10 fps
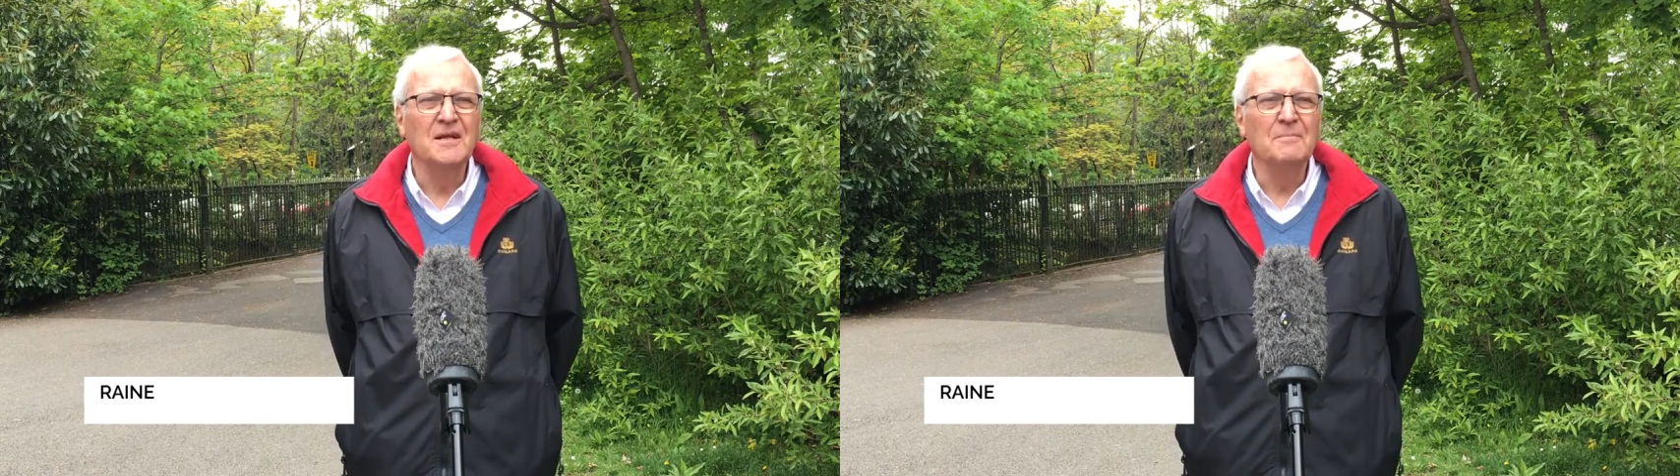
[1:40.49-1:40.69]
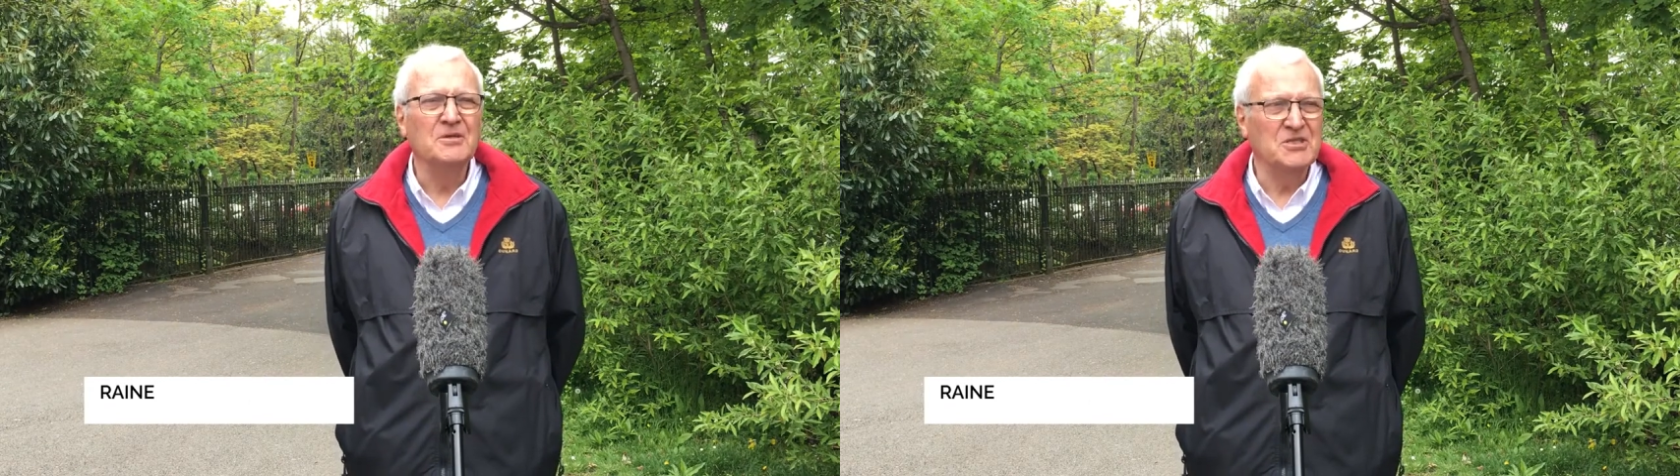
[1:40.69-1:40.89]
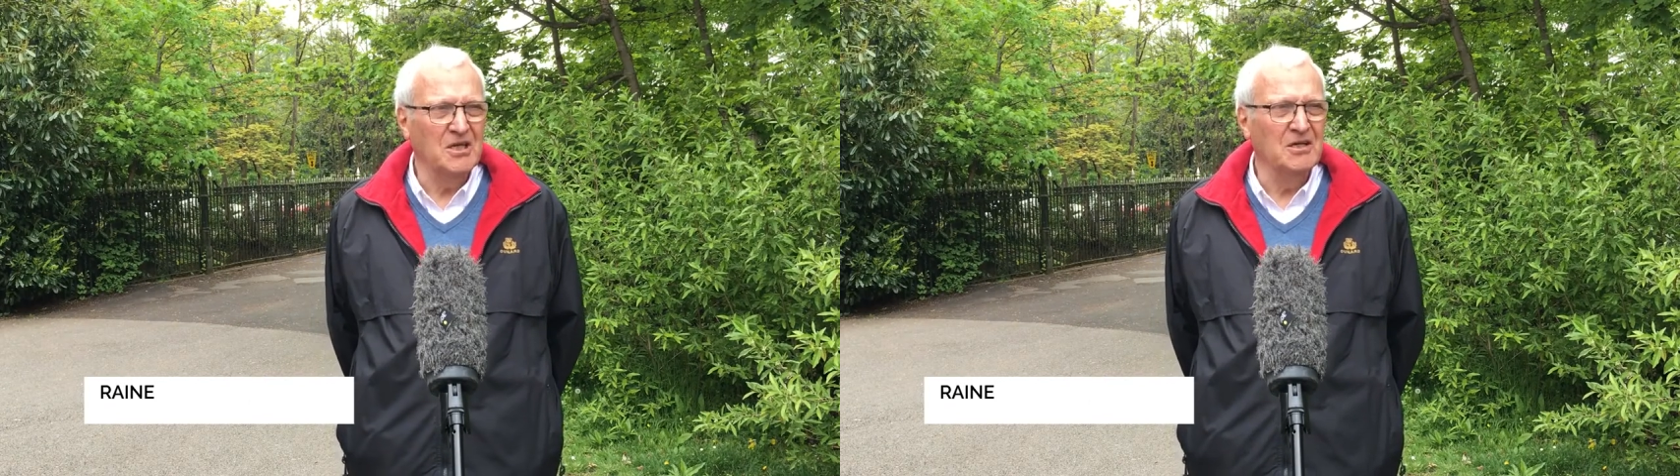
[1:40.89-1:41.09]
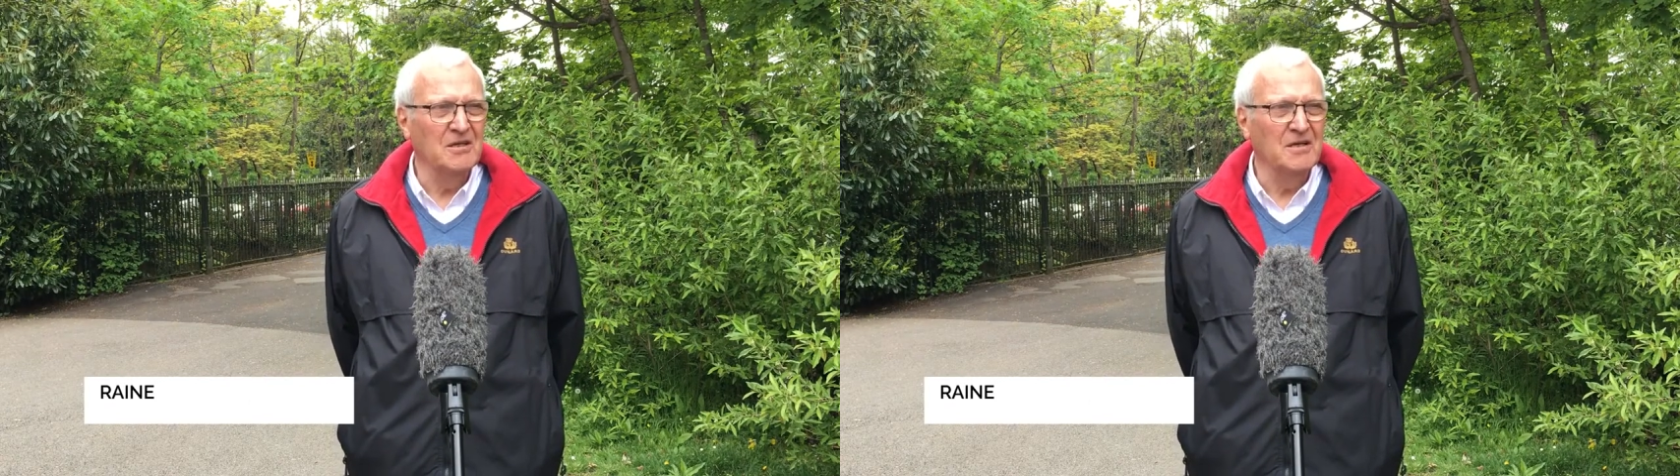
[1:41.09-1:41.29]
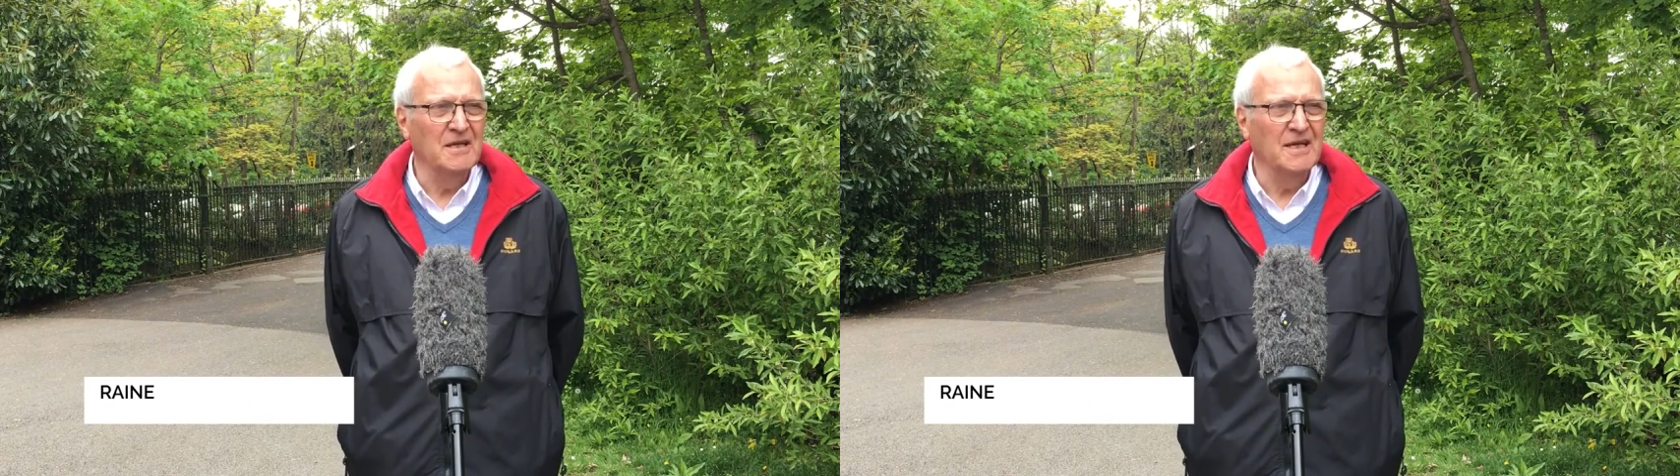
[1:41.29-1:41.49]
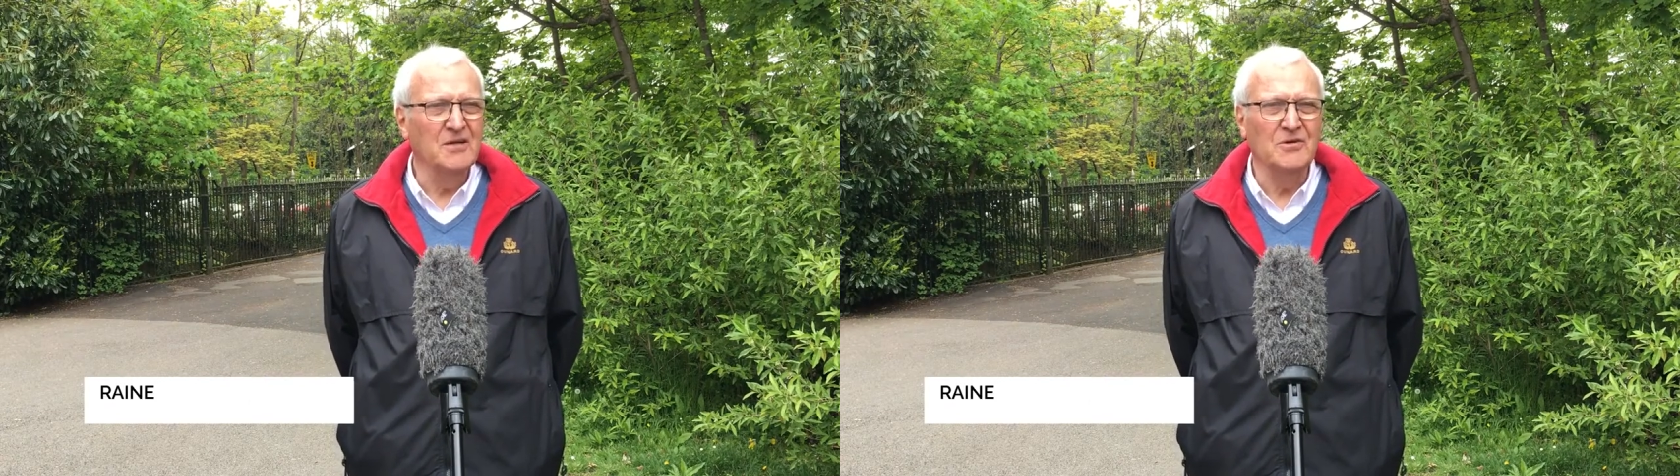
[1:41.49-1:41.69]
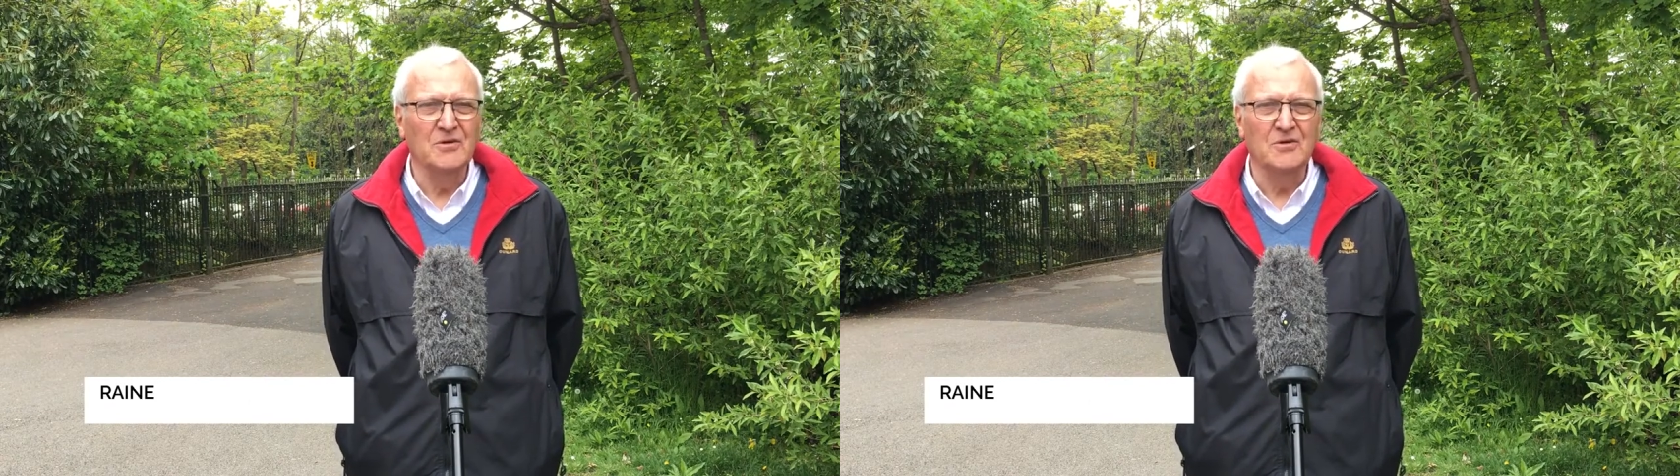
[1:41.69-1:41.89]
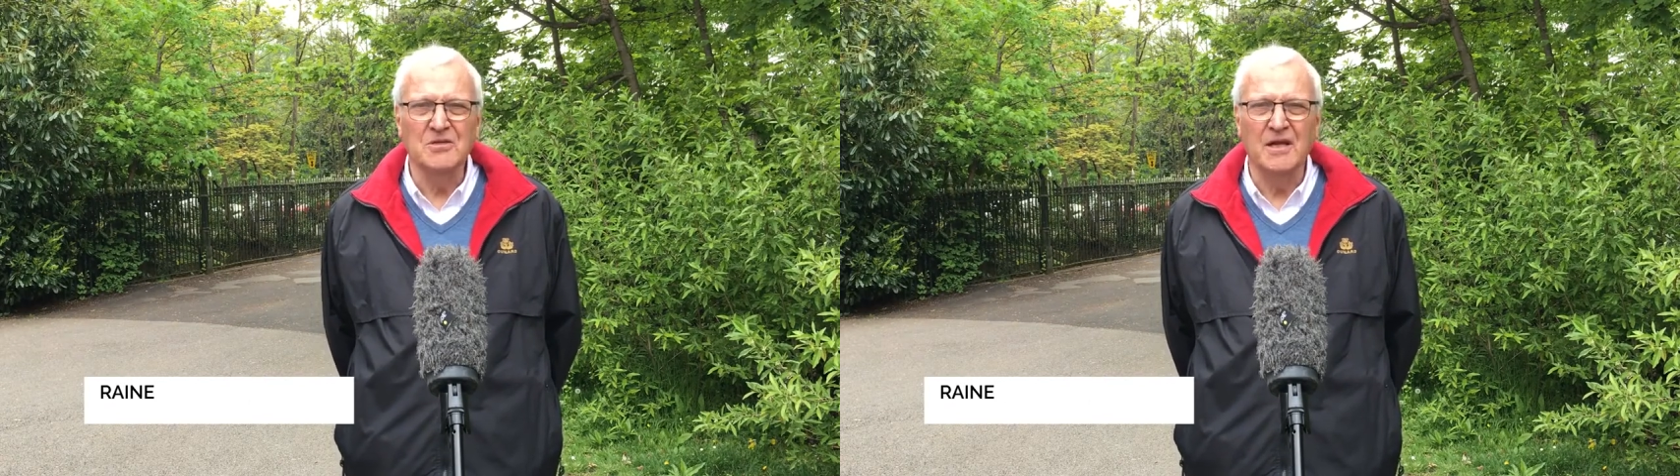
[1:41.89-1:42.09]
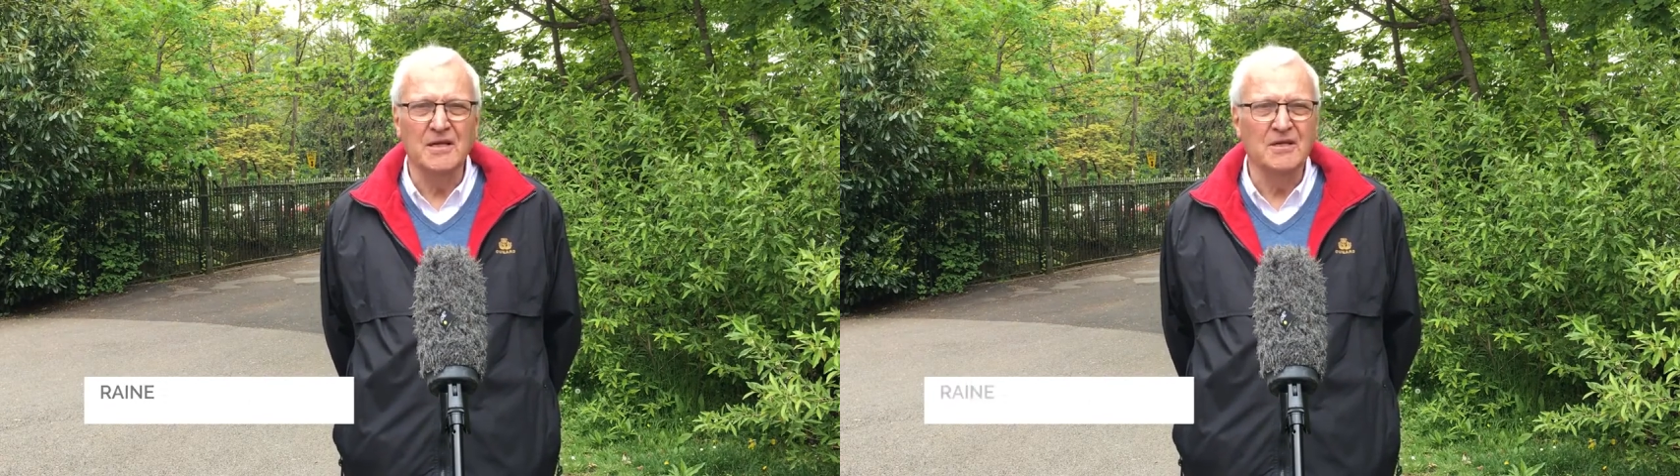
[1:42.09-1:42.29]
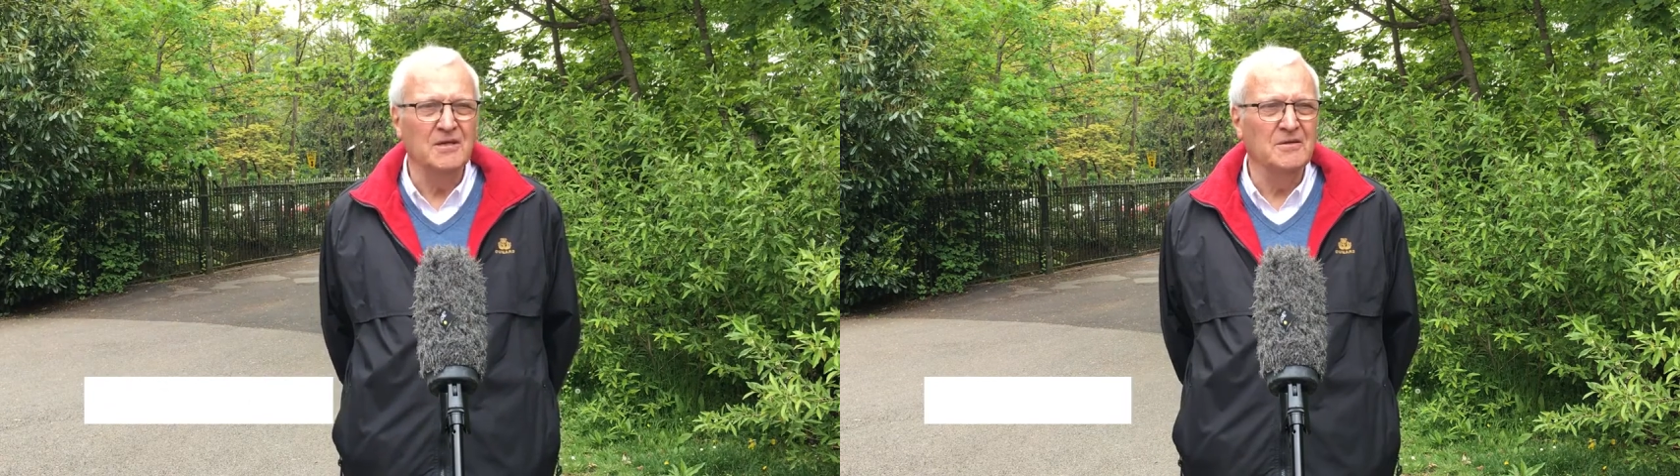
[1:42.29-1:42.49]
particularly indoors, like